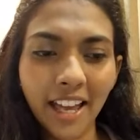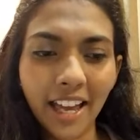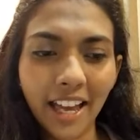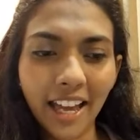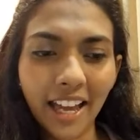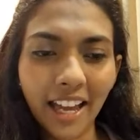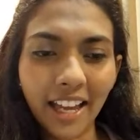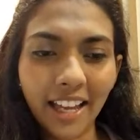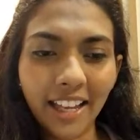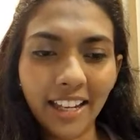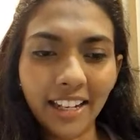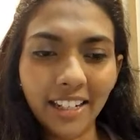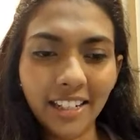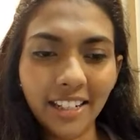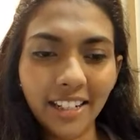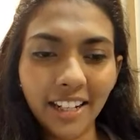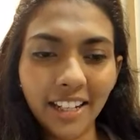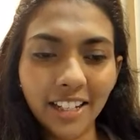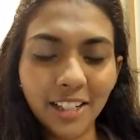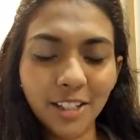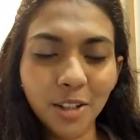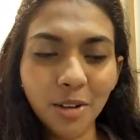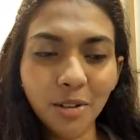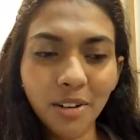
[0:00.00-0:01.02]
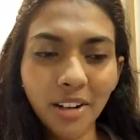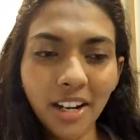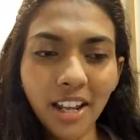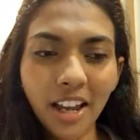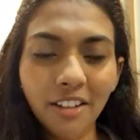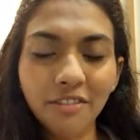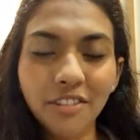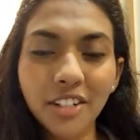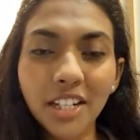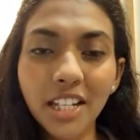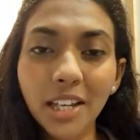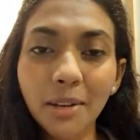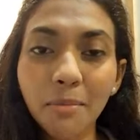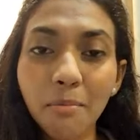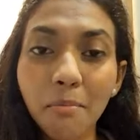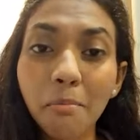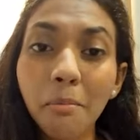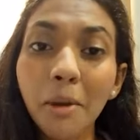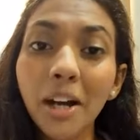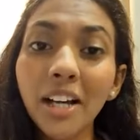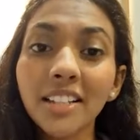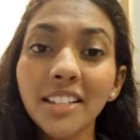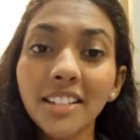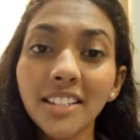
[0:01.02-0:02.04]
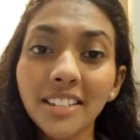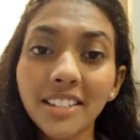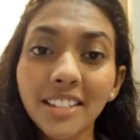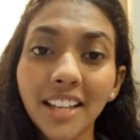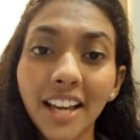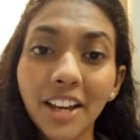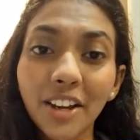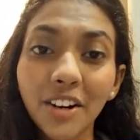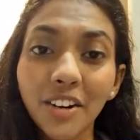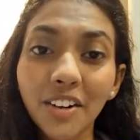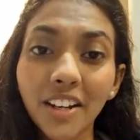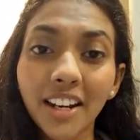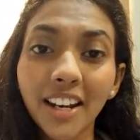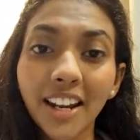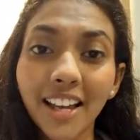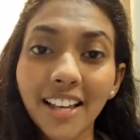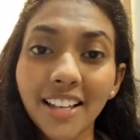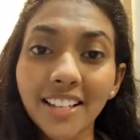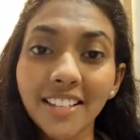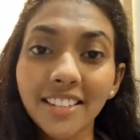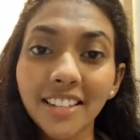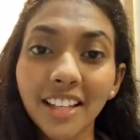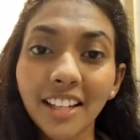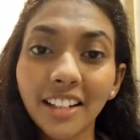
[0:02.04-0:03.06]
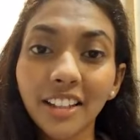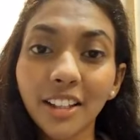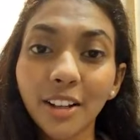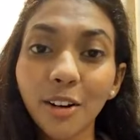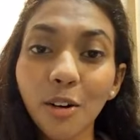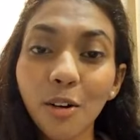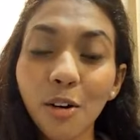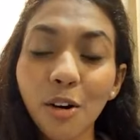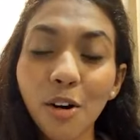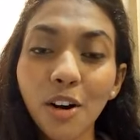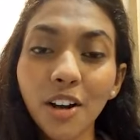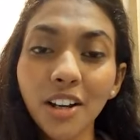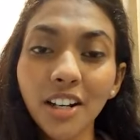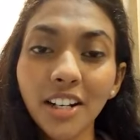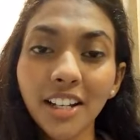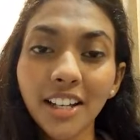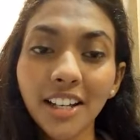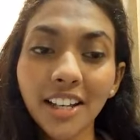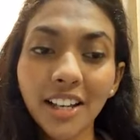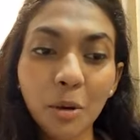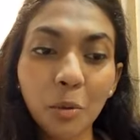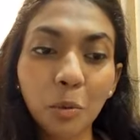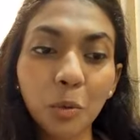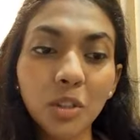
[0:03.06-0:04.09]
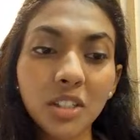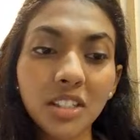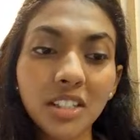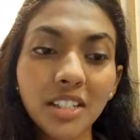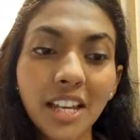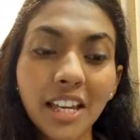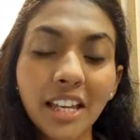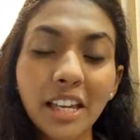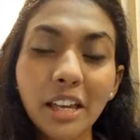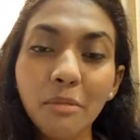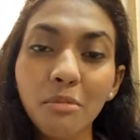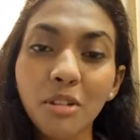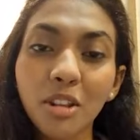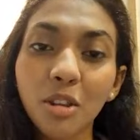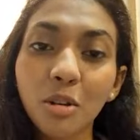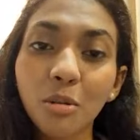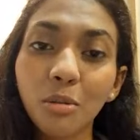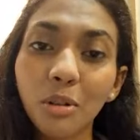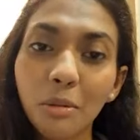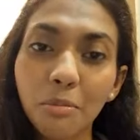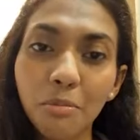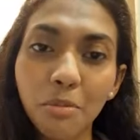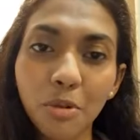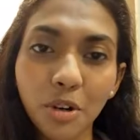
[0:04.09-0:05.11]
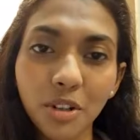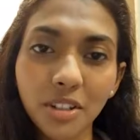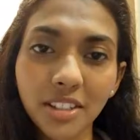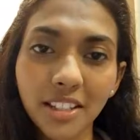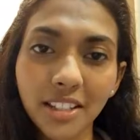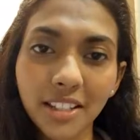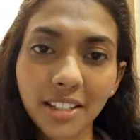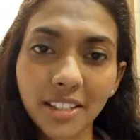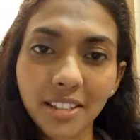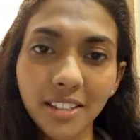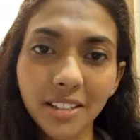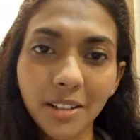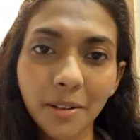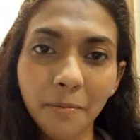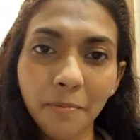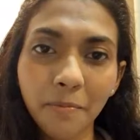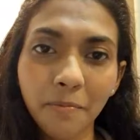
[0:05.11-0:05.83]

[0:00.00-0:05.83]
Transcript: And it's only after months I realized that the Lord was taking me through a process.